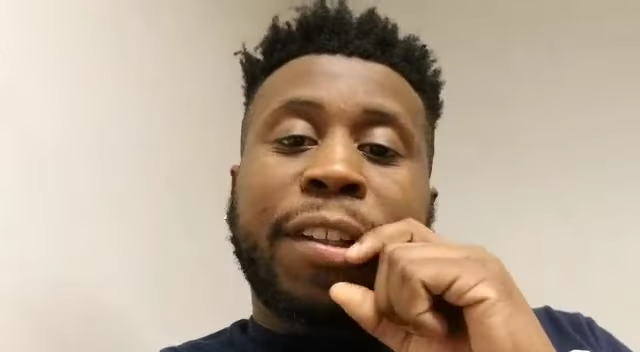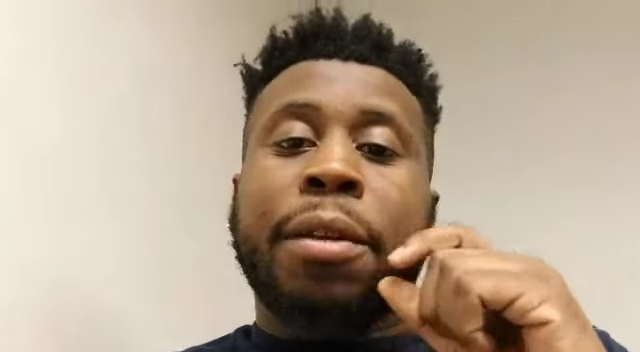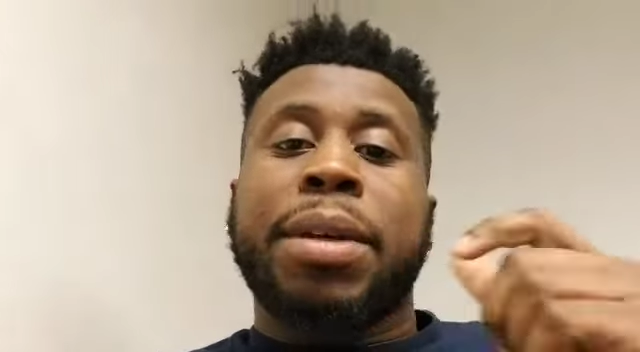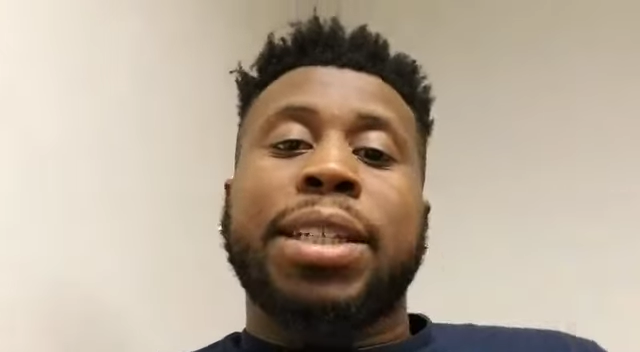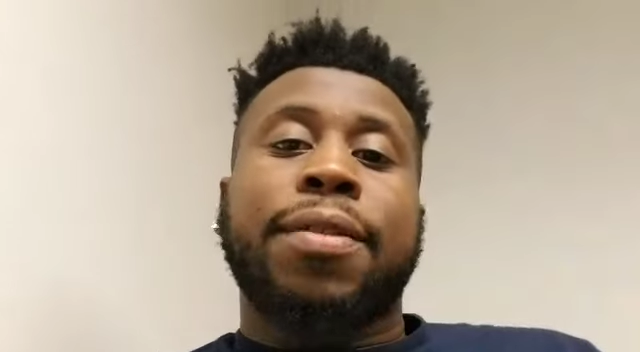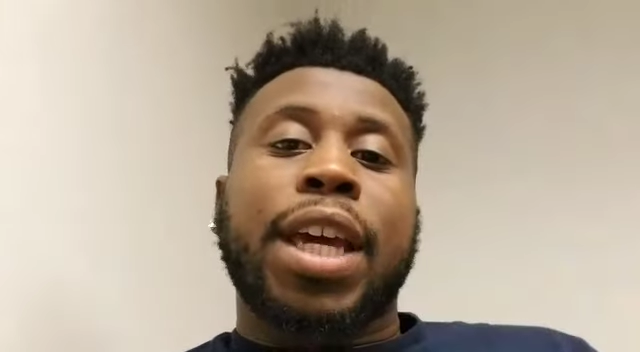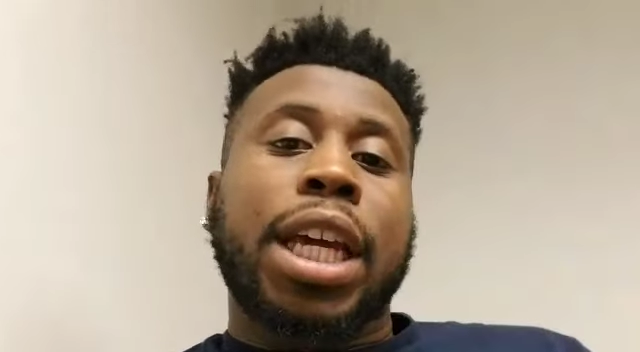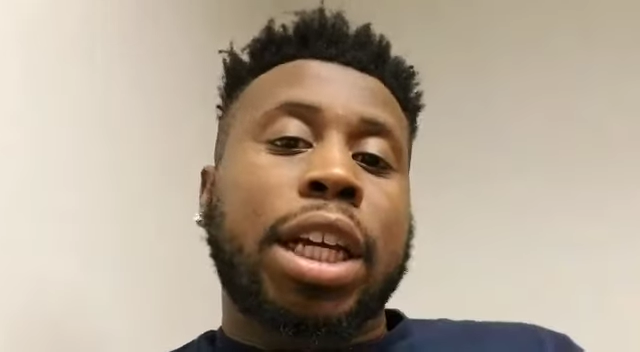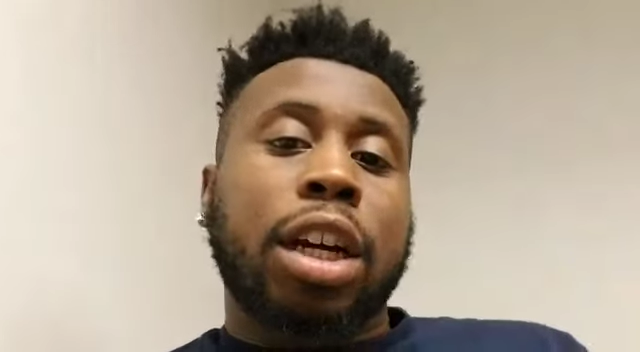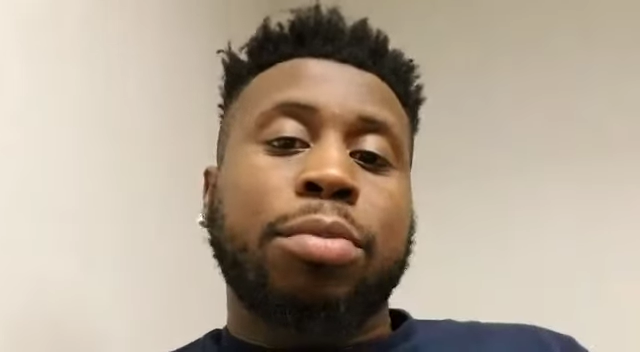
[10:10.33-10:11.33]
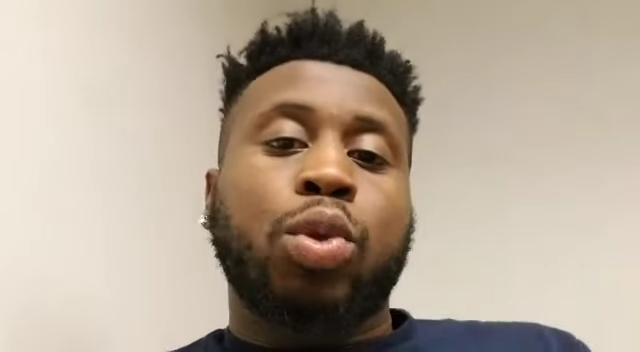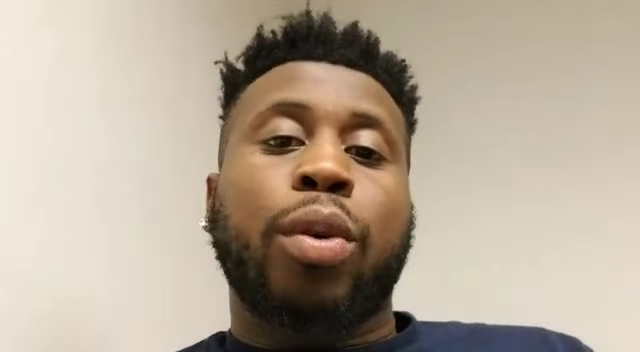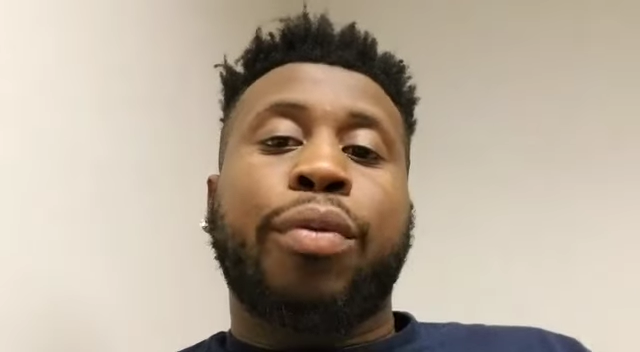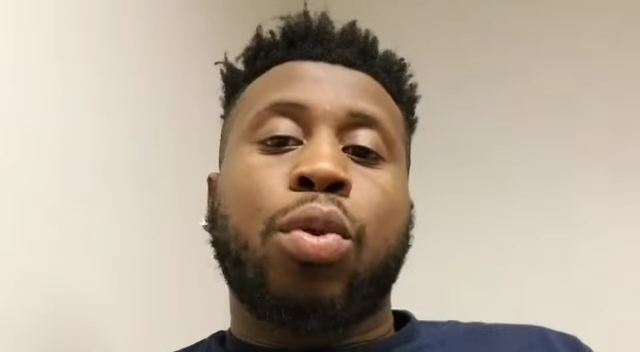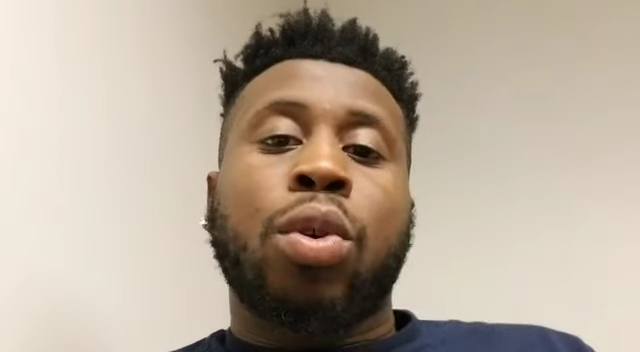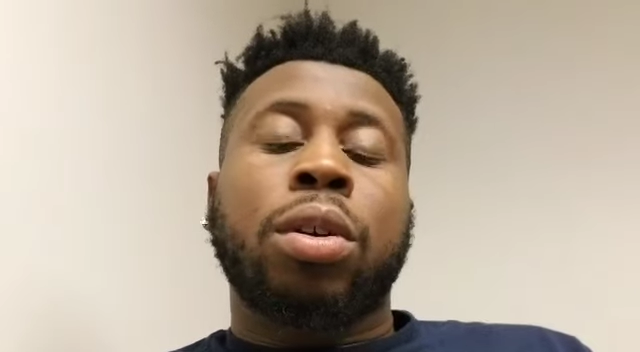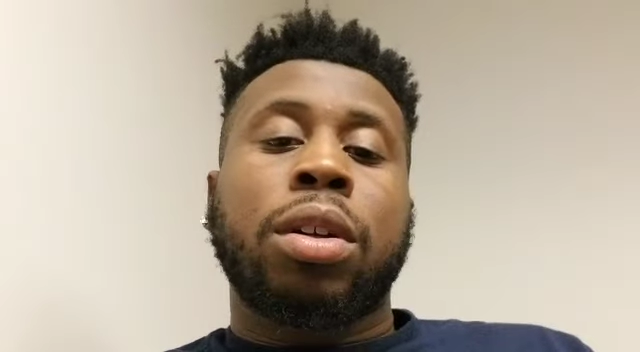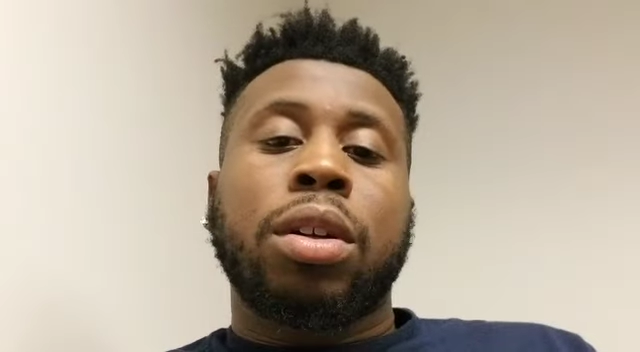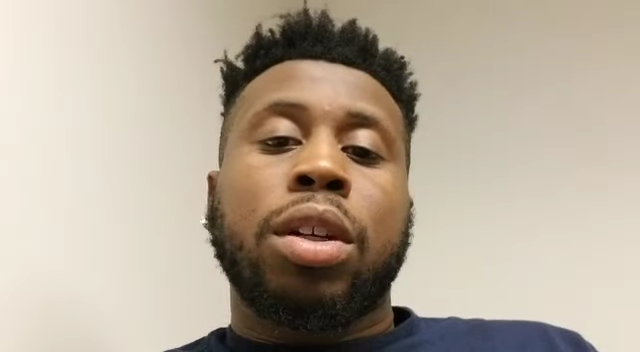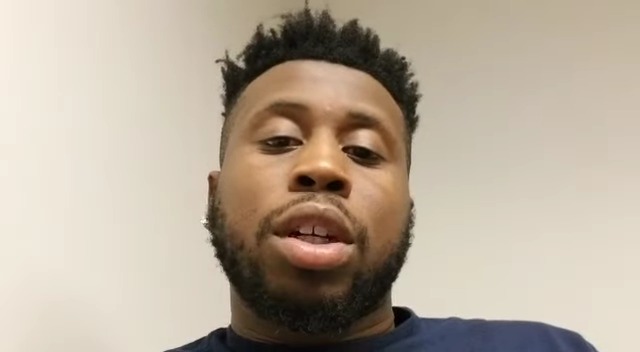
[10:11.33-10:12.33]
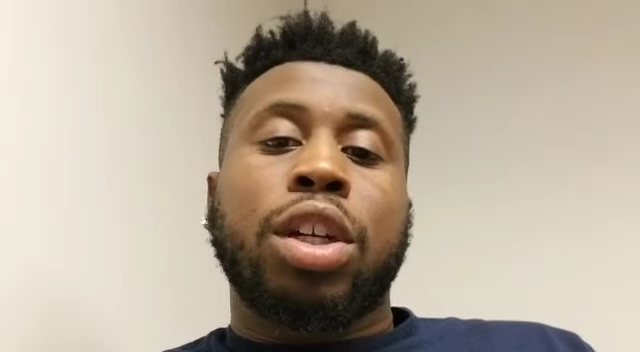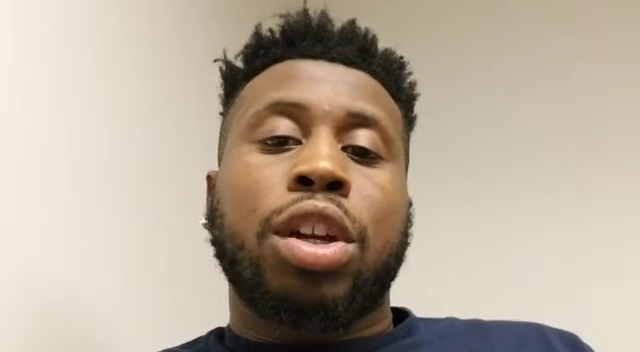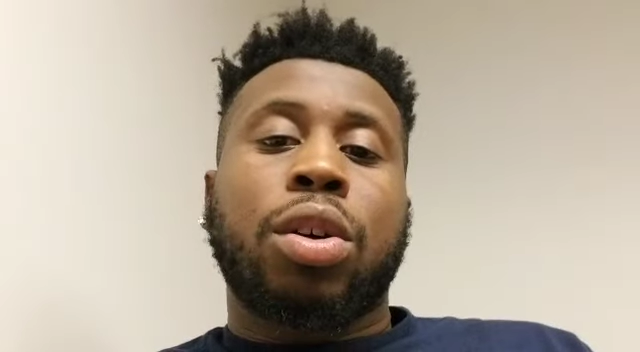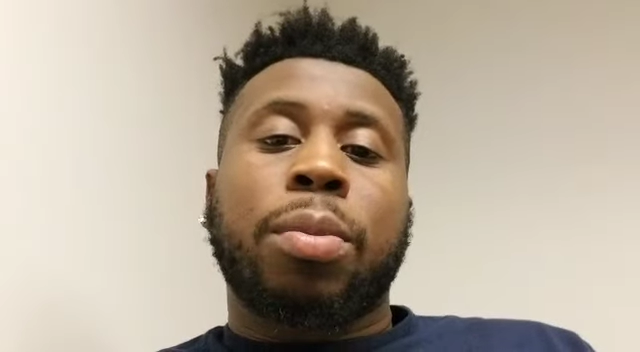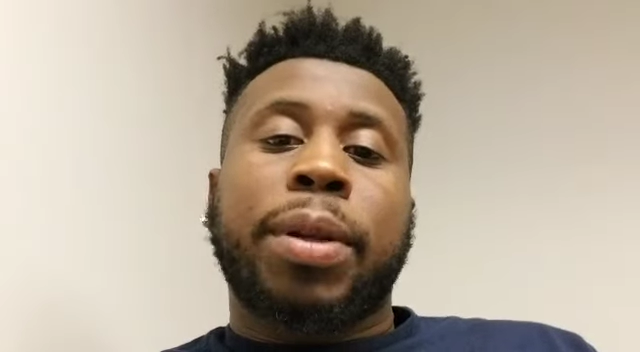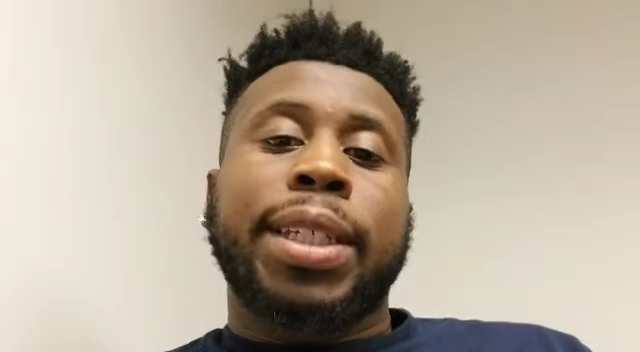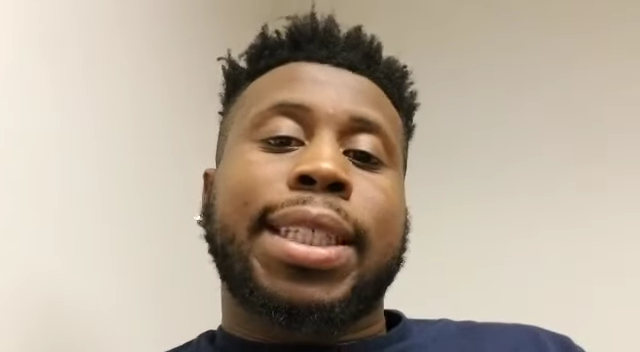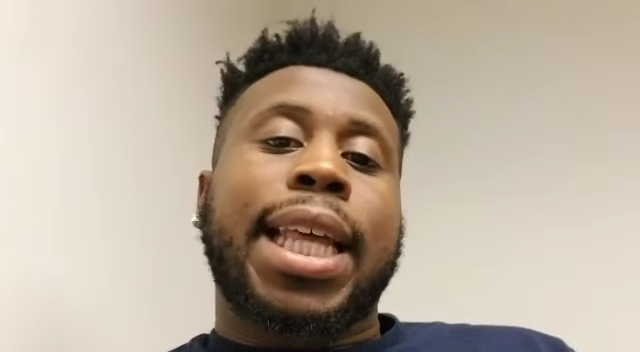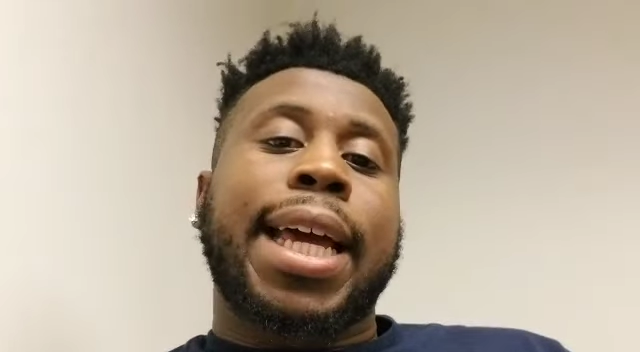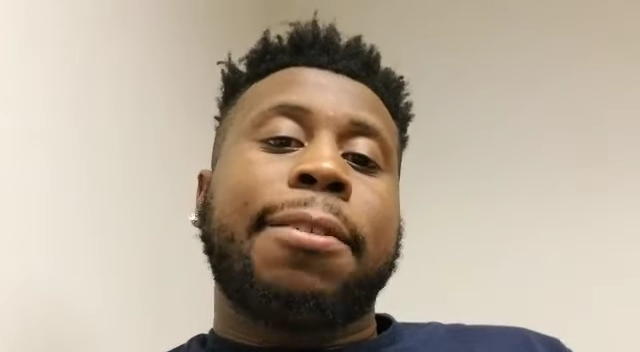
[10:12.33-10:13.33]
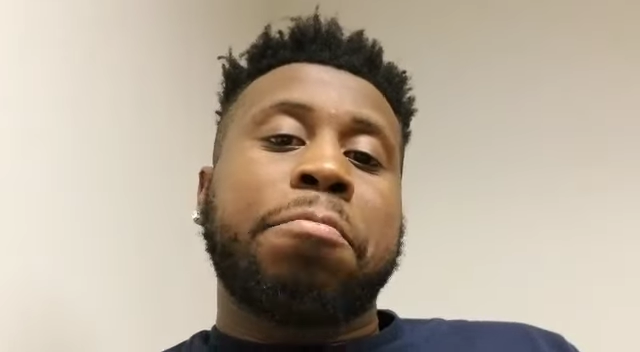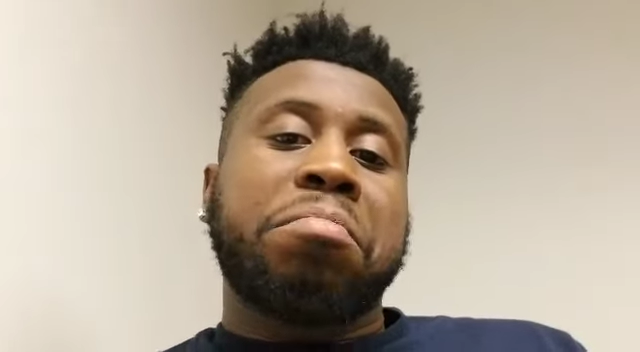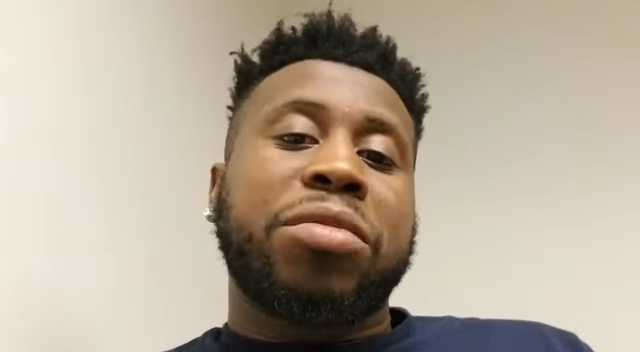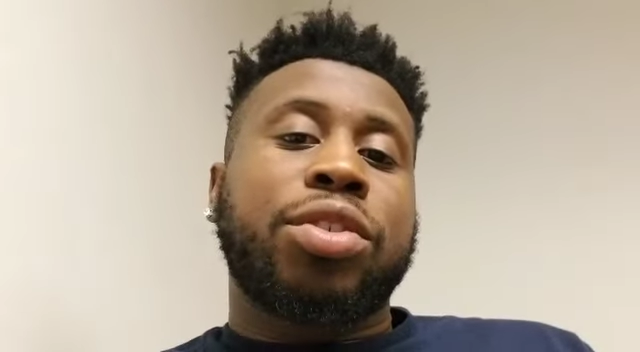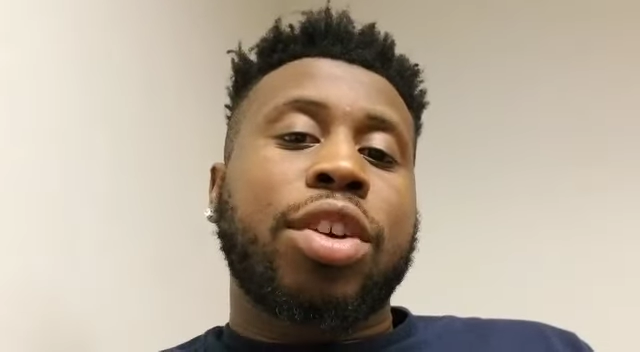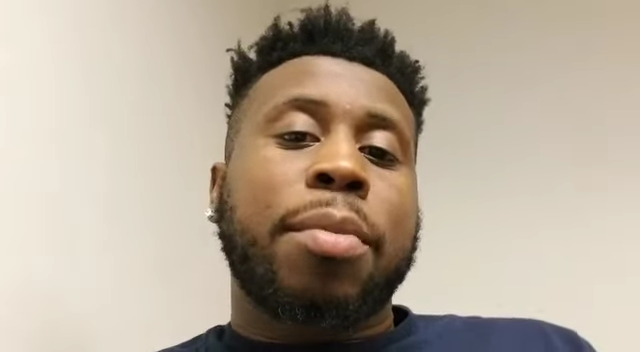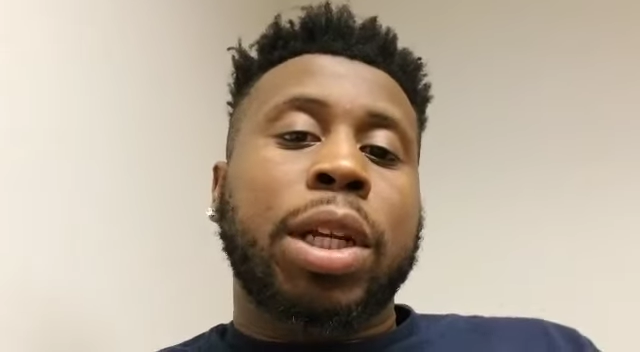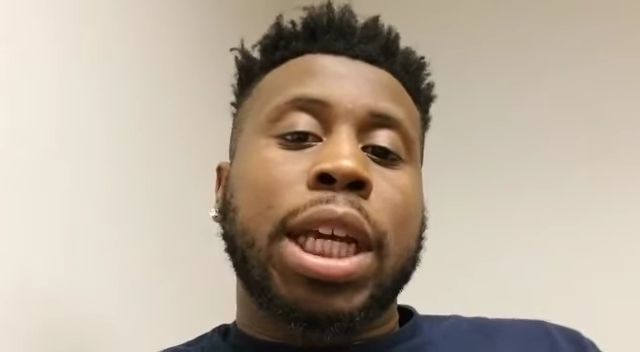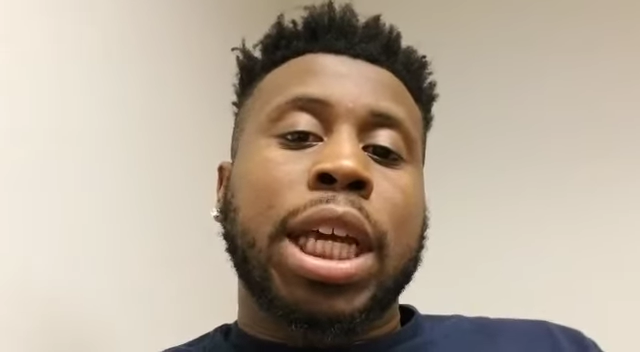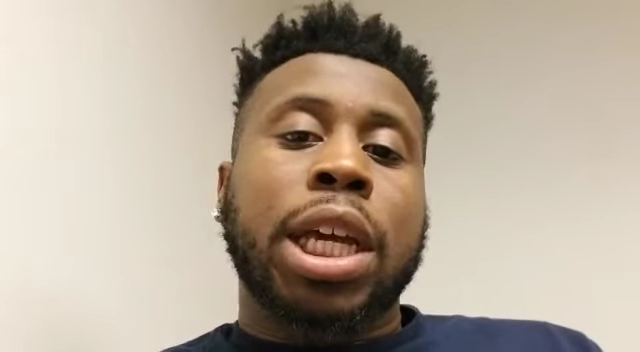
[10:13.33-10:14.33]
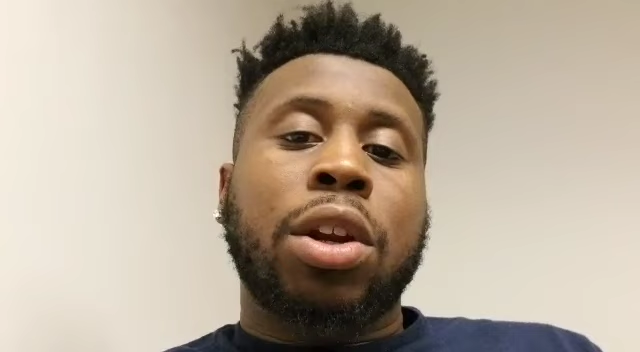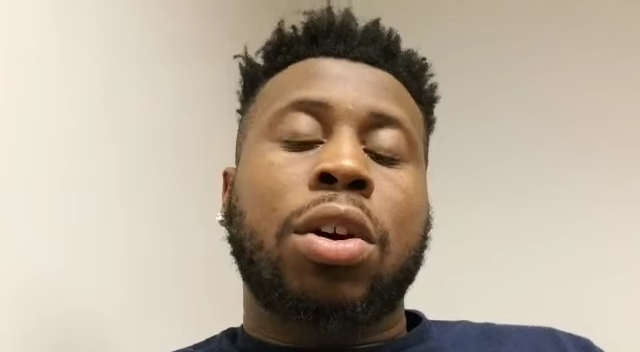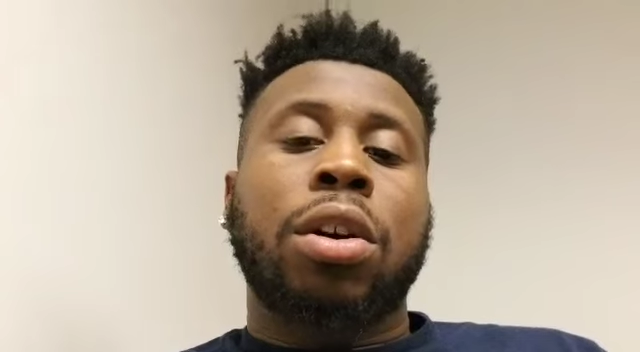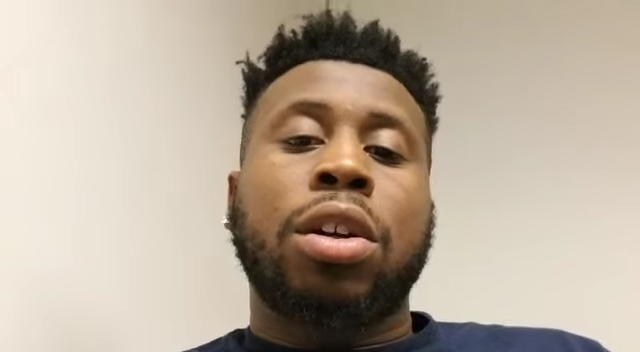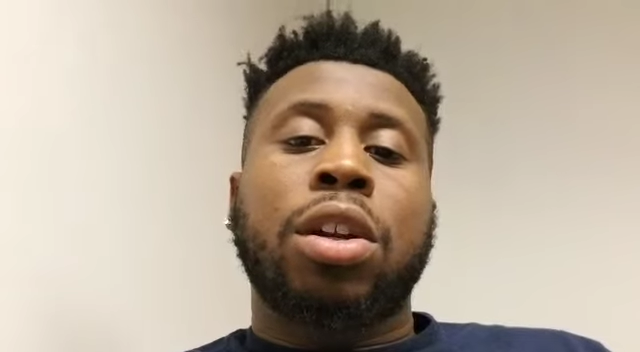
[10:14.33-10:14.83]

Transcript: the means of income to afford, a place like Summerlin or,